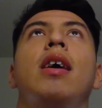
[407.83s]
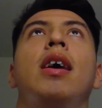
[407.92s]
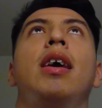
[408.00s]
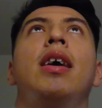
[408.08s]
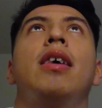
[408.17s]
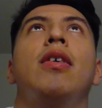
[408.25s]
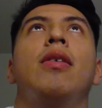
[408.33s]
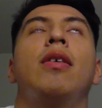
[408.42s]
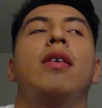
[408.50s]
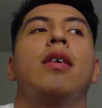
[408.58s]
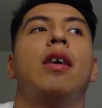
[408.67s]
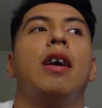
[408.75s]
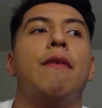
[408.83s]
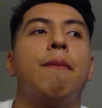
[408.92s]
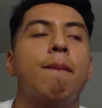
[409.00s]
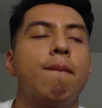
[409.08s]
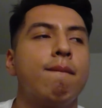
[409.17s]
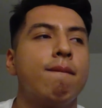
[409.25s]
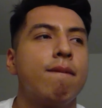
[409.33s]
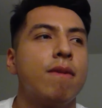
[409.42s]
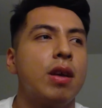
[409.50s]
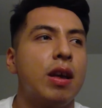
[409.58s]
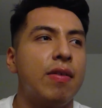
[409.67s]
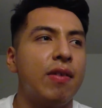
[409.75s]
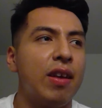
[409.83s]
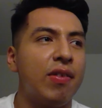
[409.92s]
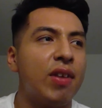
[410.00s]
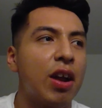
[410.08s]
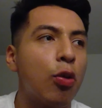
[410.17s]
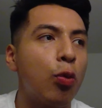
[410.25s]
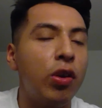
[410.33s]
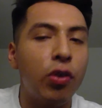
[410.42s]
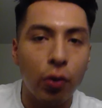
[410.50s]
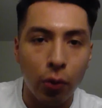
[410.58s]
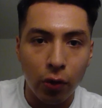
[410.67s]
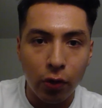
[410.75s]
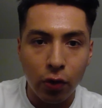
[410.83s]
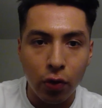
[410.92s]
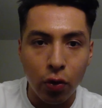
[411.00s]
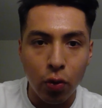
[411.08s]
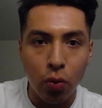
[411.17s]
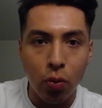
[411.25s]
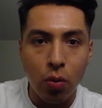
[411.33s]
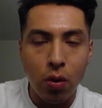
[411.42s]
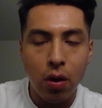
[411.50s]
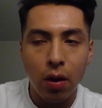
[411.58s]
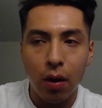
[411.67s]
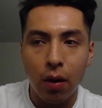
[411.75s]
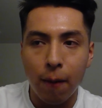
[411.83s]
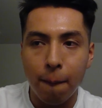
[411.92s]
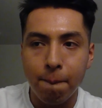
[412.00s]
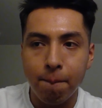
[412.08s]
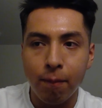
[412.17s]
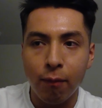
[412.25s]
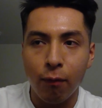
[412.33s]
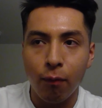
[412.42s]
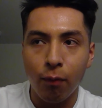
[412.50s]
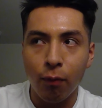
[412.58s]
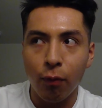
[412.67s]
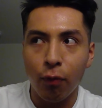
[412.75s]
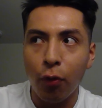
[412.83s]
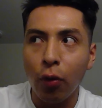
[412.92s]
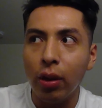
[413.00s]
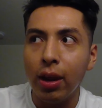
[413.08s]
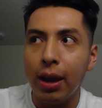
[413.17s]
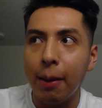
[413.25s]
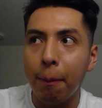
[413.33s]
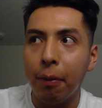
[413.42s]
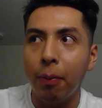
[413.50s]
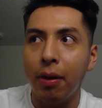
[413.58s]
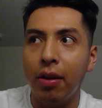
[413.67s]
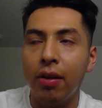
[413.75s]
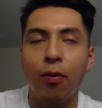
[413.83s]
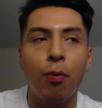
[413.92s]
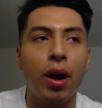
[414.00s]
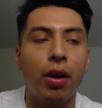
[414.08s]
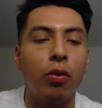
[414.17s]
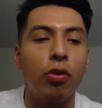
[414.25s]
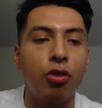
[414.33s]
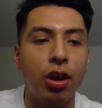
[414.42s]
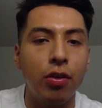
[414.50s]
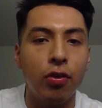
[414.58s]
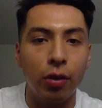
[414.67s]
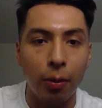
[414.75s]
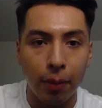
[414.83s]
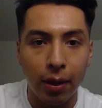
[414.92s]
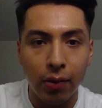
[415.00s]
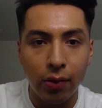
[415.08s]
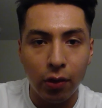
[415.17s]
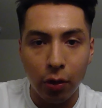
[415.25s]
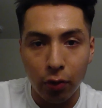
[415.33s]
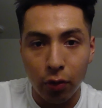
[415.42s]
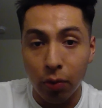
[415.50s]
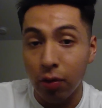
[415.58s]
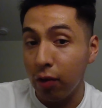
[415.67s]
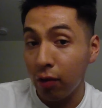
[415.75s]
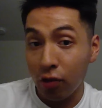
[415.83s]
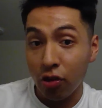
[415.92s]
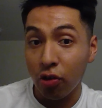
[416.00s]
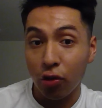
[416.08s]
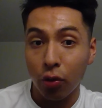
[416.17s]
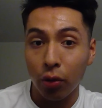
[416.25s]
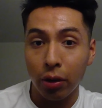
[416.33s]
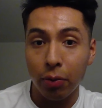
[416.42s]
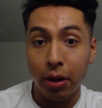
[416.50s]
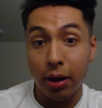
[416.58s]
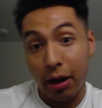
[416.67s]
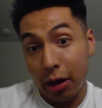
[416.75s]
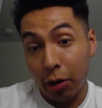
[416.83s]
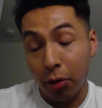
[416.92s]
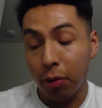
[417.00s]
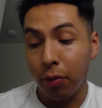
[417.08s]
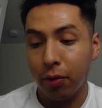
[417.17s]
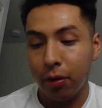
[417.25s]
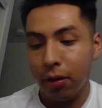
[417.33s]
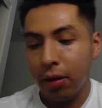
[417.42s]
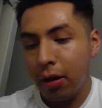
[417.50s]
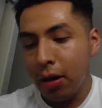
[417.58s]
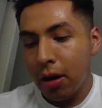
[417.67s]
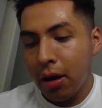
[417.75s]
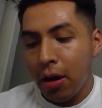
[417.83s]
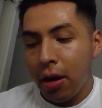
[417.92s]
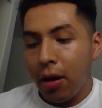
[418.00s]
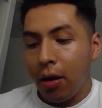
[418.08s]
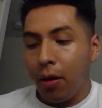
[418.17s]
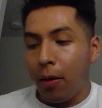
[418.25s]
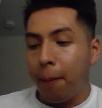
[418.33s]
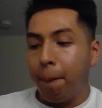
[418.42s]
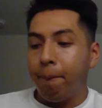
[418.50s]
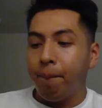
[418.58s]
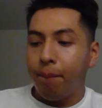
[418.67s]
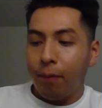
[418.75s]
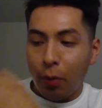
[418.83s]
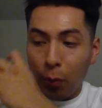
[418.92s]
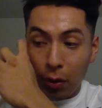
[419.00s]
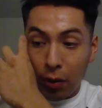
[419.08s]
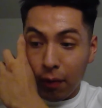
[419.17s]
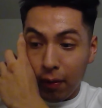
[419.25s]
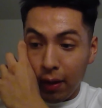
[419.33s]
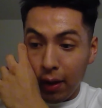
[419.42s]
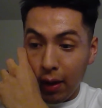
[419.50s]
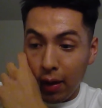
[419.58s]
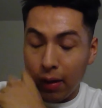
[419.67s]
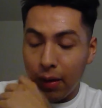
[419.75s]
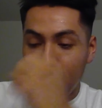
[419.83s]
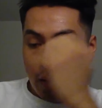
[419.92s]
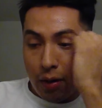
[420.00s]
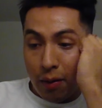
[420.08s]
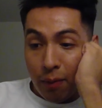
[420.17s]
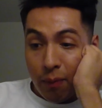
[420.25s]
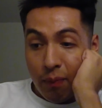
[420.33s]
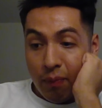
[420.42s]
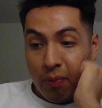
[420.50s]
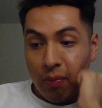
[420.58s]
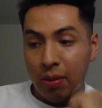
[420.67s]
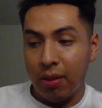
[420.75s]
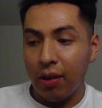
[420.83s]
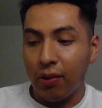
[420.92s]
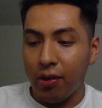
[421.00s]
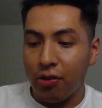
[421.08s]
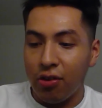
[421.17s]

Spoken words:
a it's not a resource to fully implement radical change to combat CO2. And she's totally right, and I agree with her. One of the things that